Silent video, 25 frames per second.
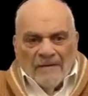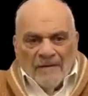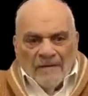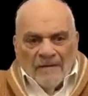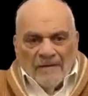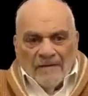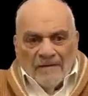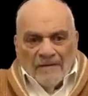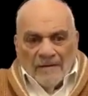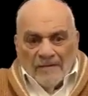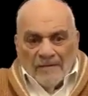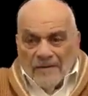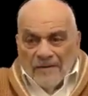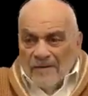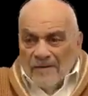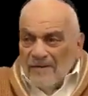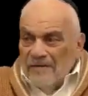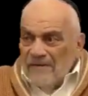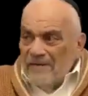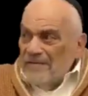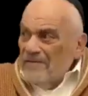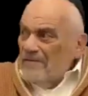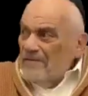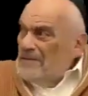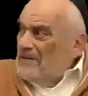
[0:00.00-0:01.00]
So these
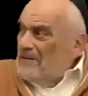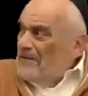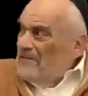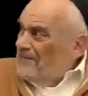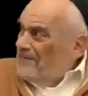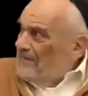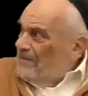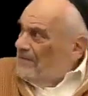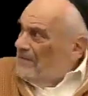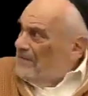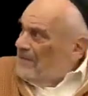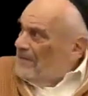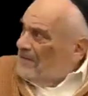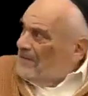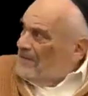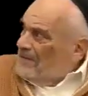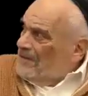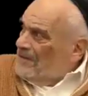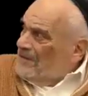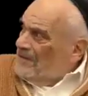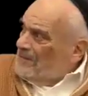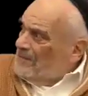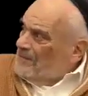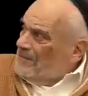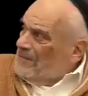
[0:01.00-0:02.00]
are different
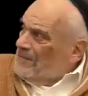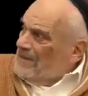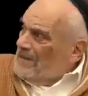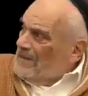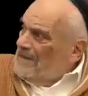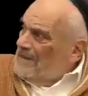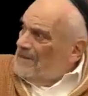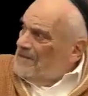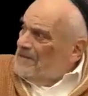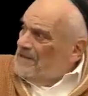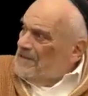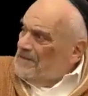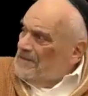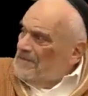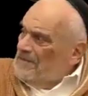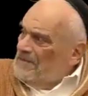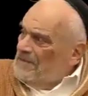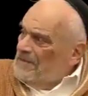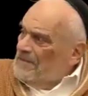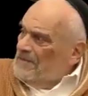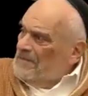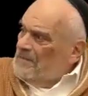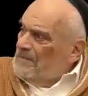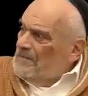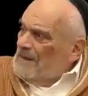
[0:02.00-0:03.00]

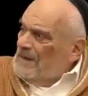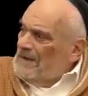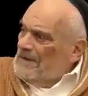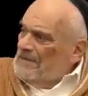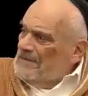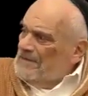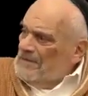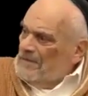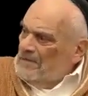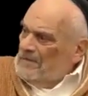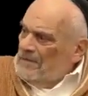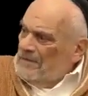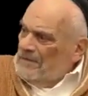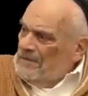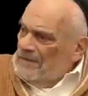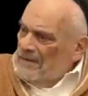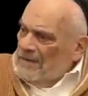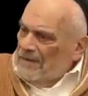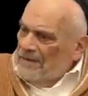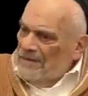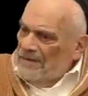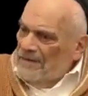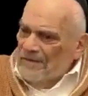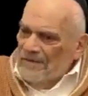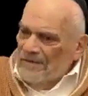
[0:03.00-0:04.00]
interpretations, possible
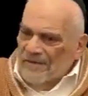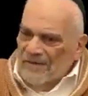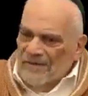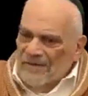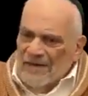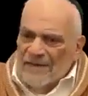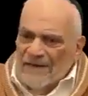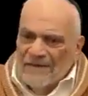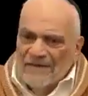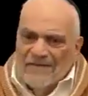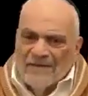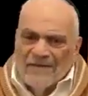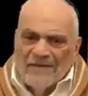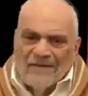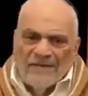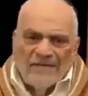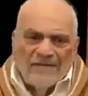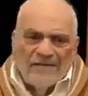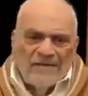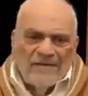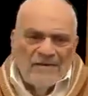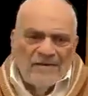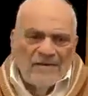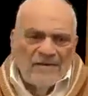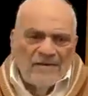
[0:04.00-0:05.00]

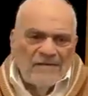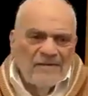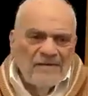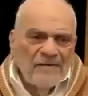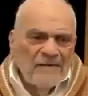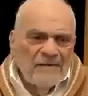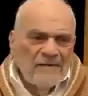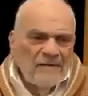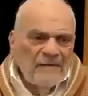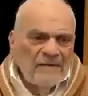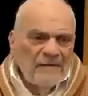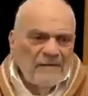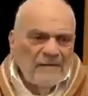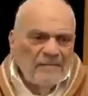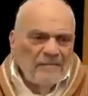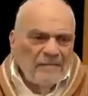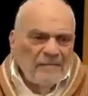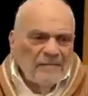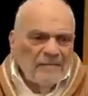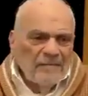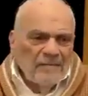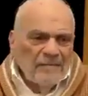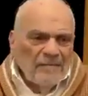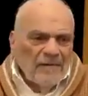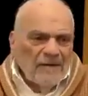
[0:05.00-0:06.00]
understandings
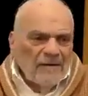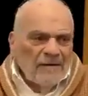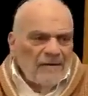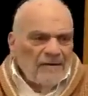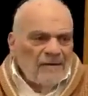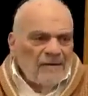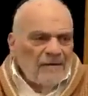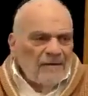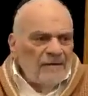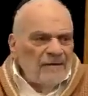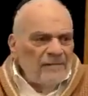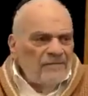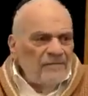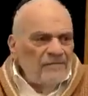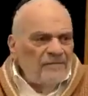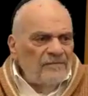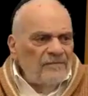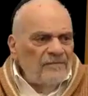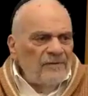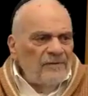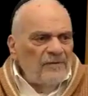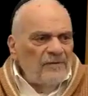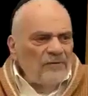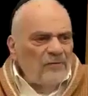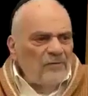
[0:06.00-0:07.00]
of
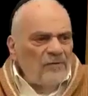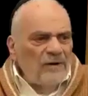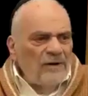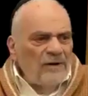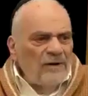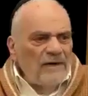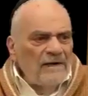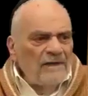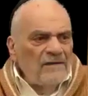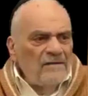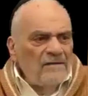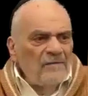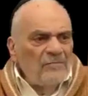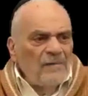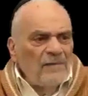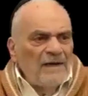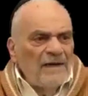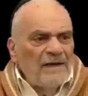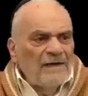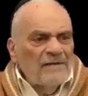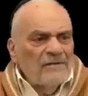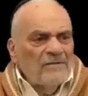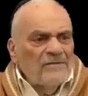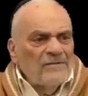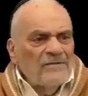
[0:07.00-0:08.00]
why the
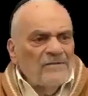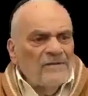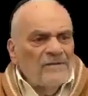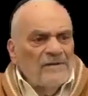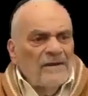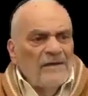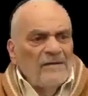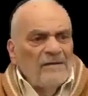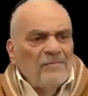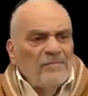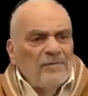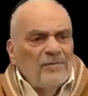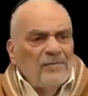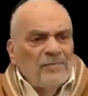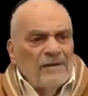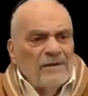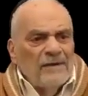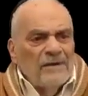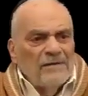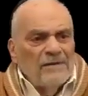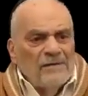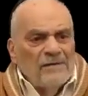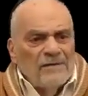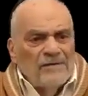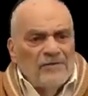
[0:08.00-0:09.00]
Makos came upon
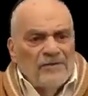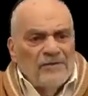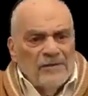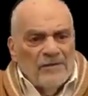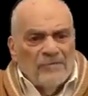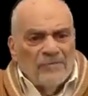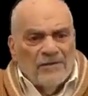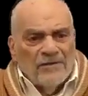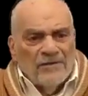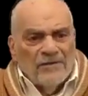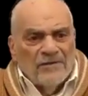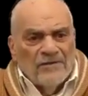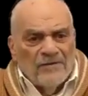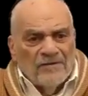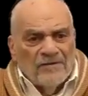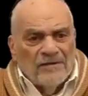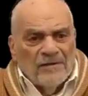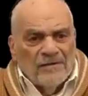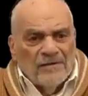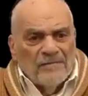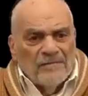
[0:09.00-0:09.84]
the Egyptians